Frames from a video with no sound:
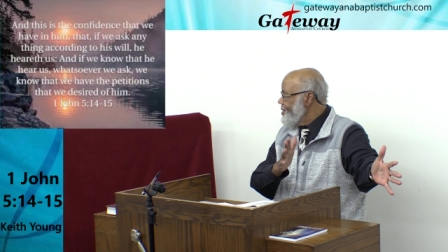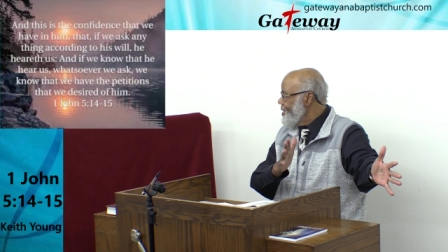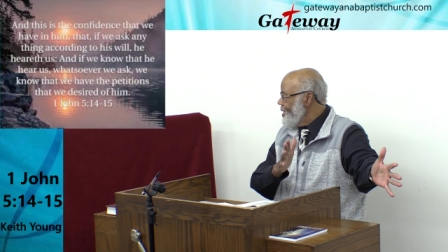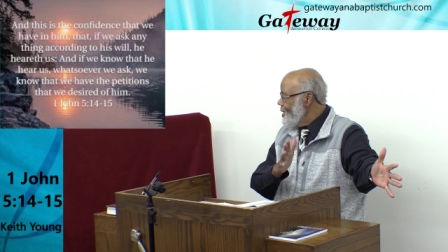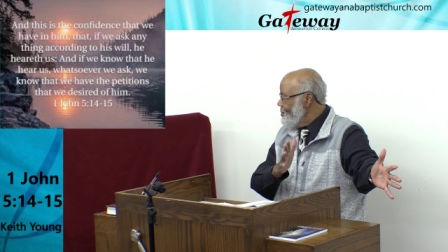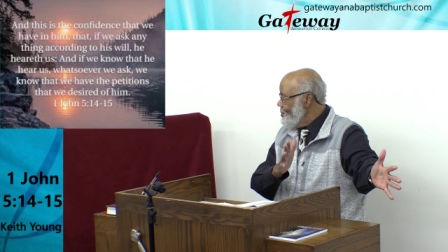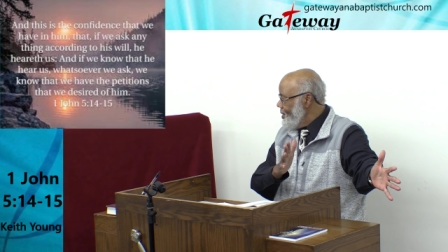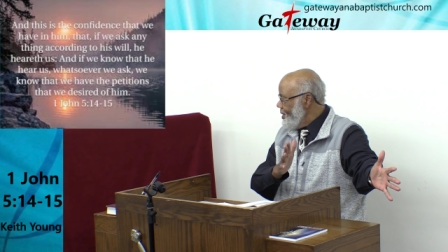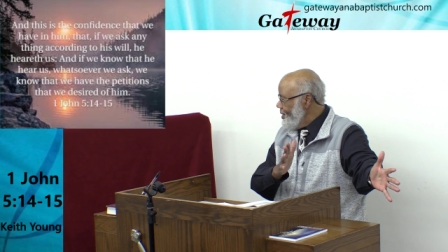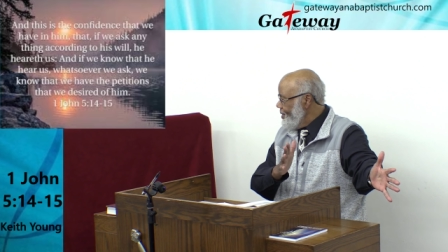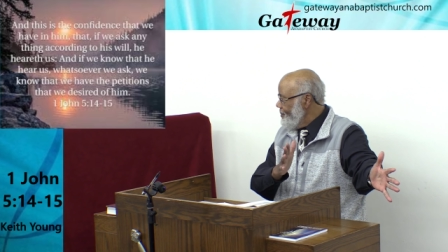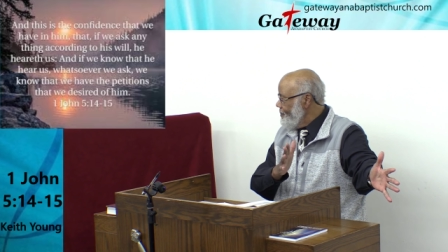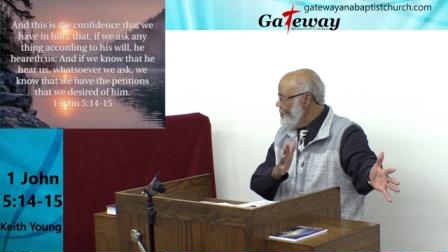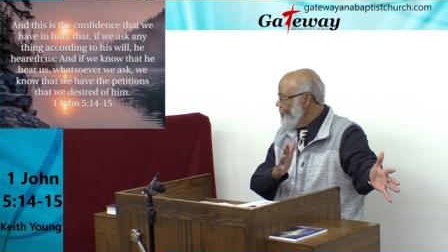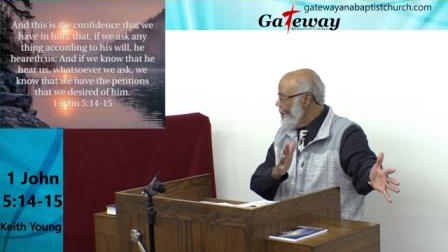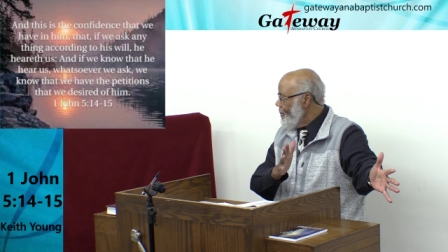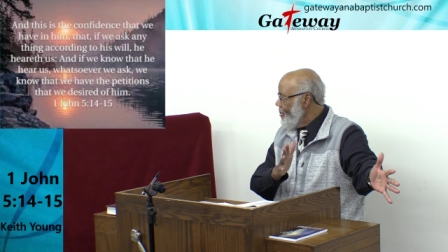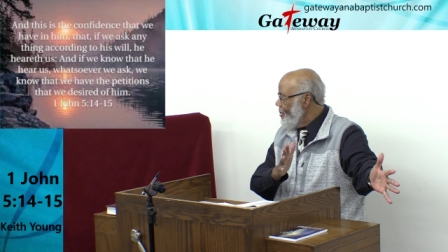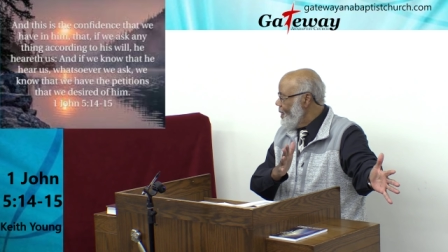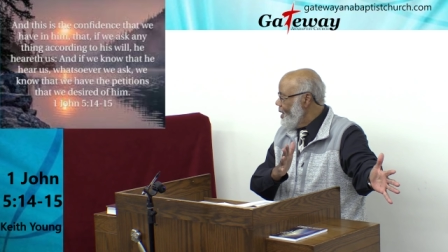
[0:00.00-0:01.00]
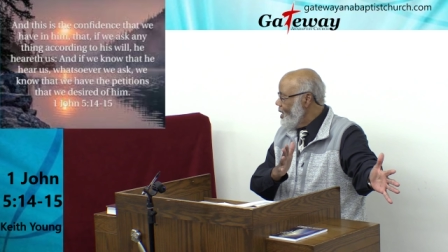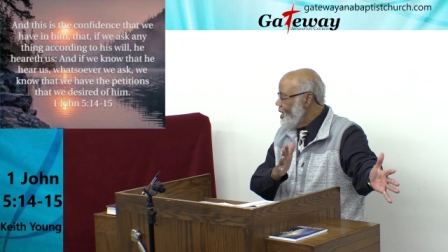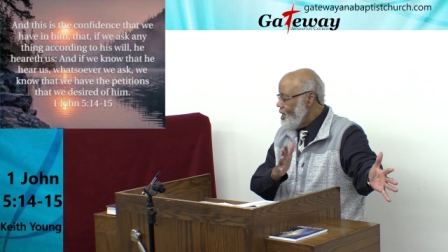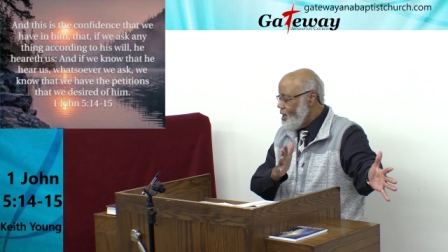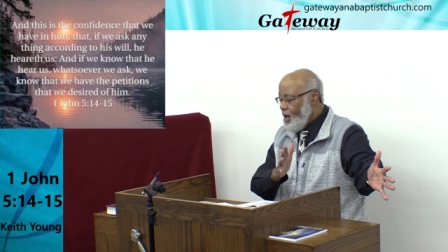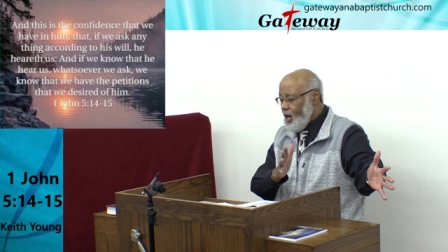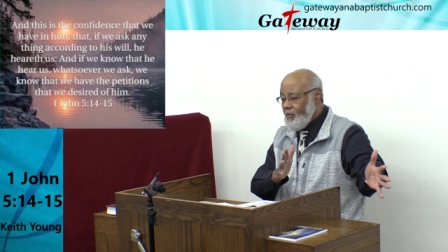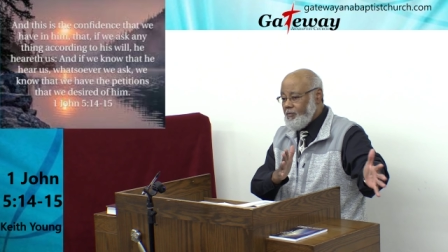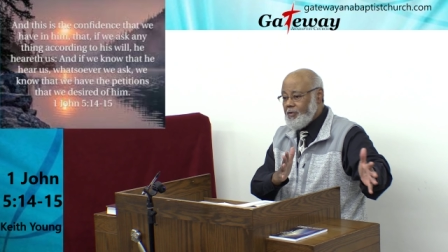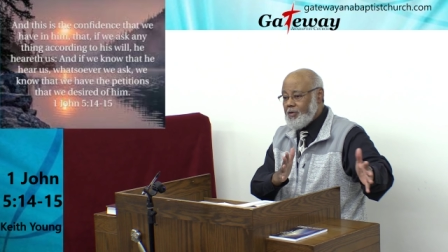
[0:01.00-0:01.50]
amen,
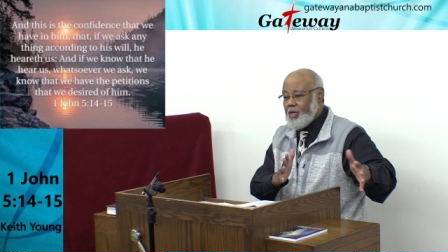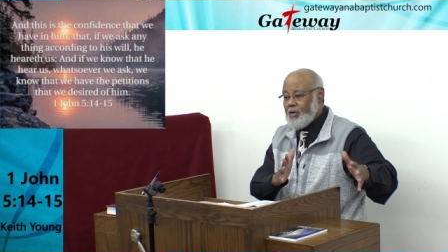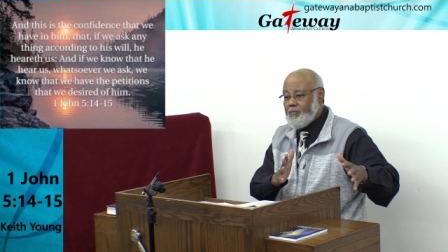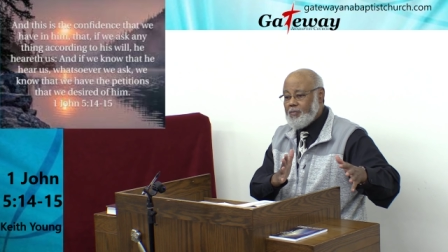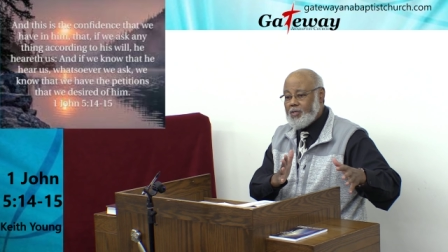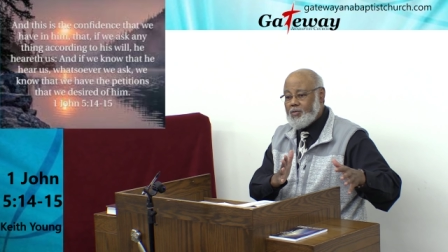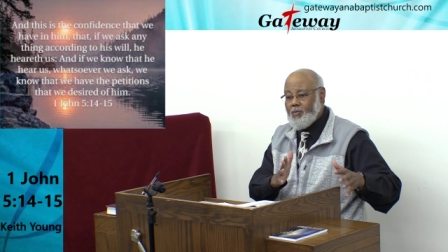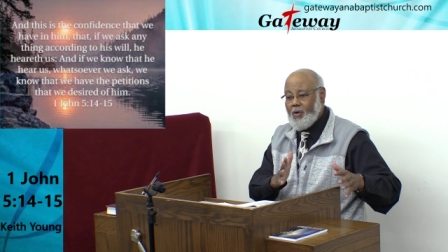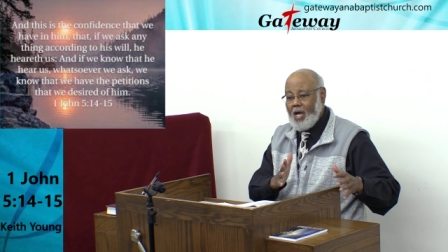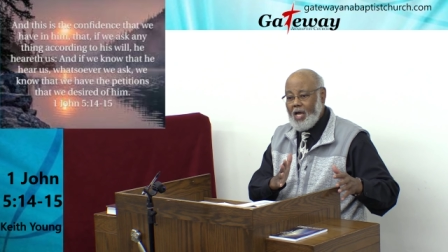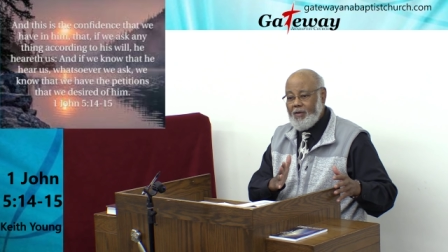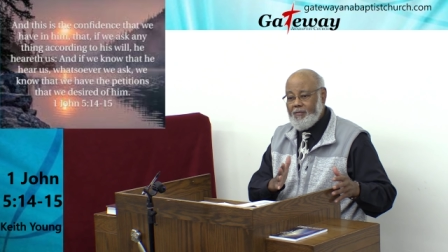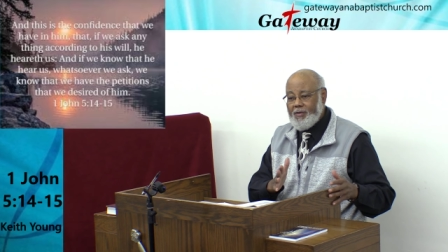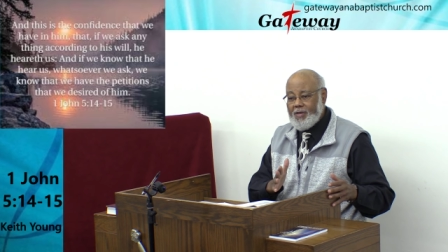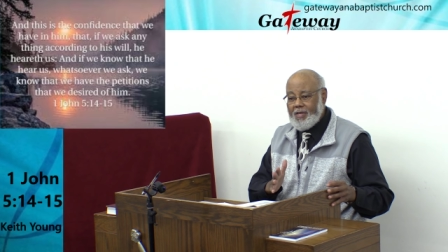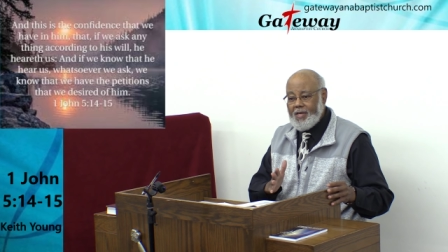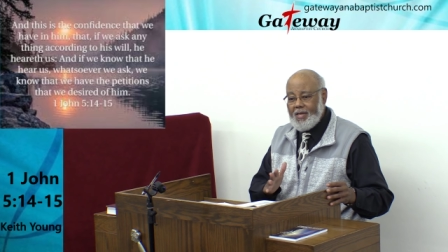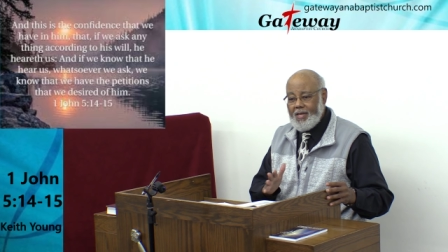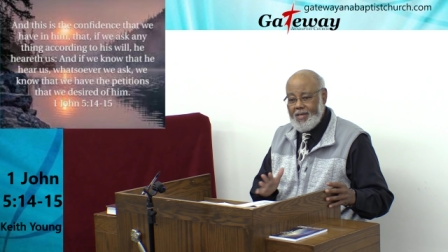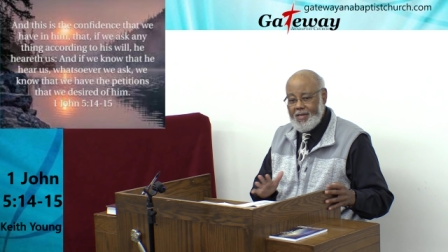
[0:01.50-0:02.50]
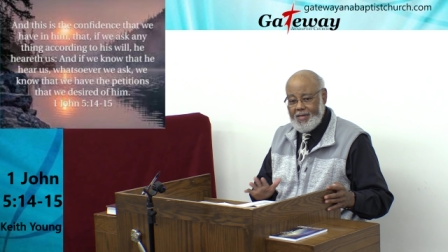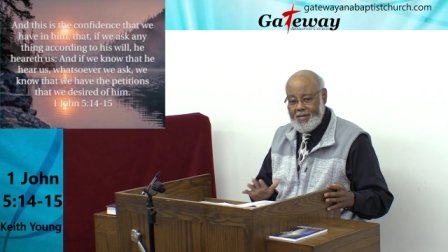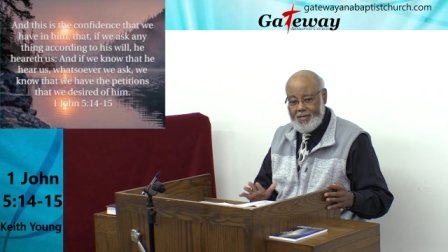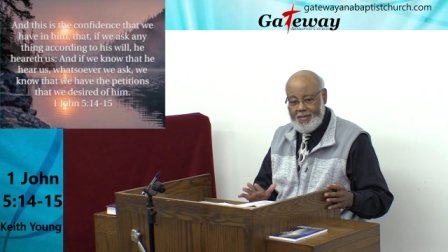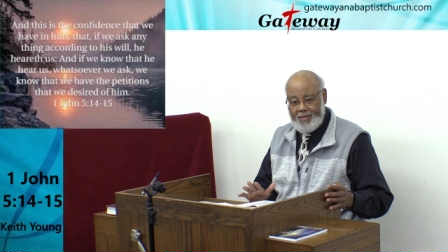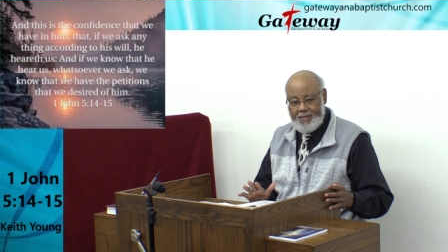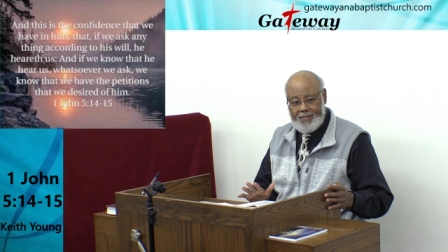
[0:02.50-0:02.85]
he offered up his wife again.